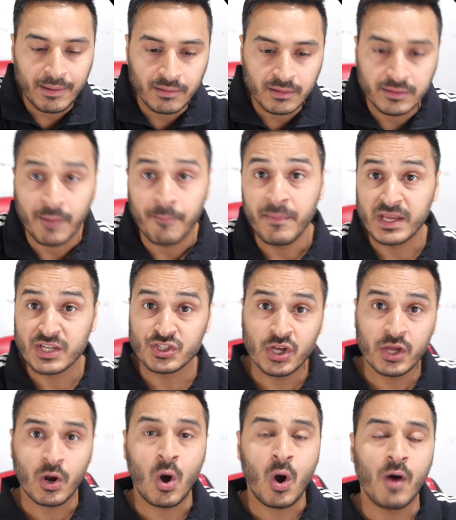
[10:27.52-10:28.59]
the
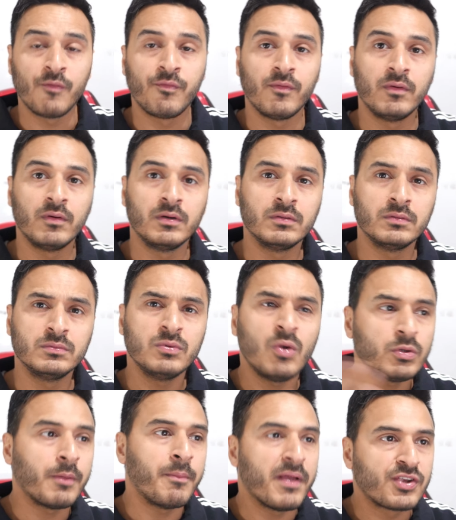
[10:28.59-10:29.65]
mixture of,
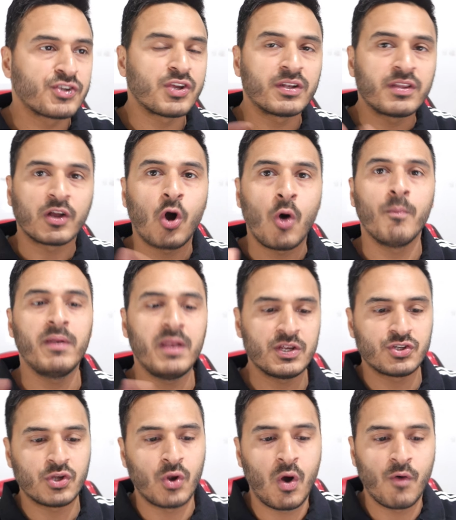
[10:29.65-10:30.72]
not the mixture, the
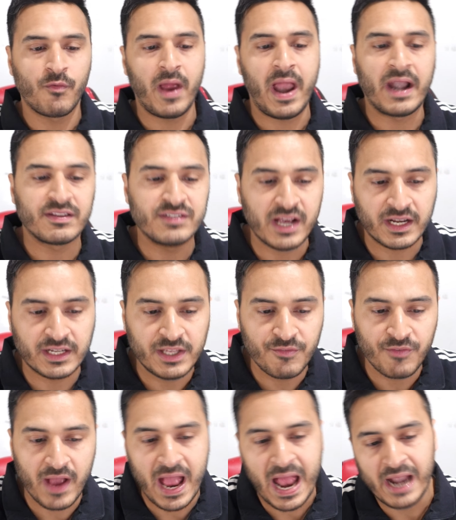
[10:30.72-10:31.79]
combination of
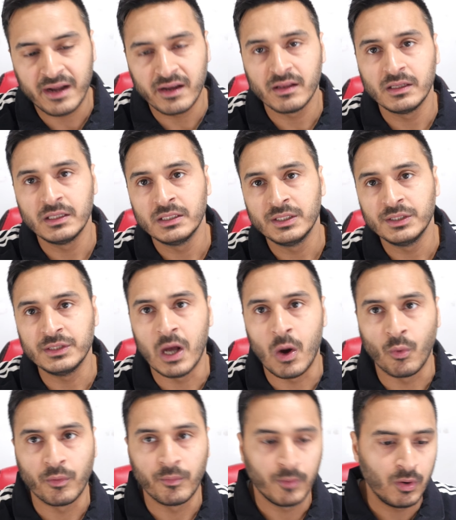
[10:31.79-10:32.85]
adjective and
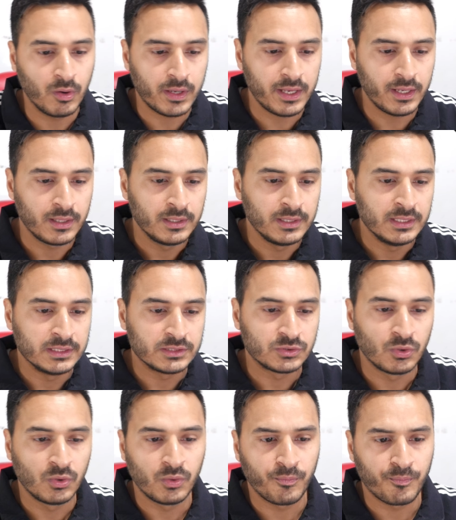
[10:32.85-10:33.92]
noun. Okay,
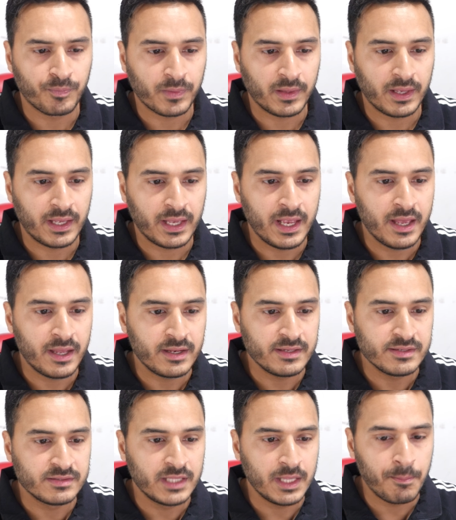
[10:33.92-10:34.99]
so here
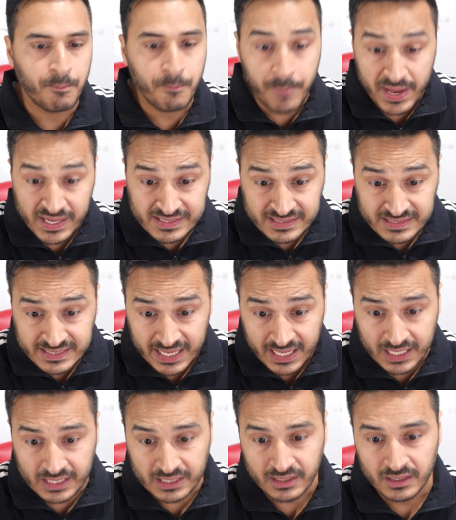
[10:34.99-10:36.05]
is the
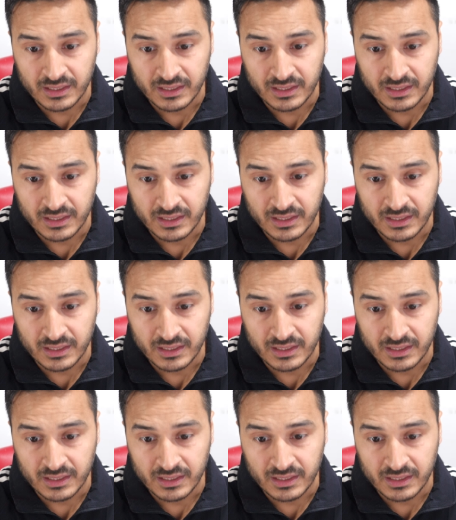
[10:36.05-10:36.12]
basic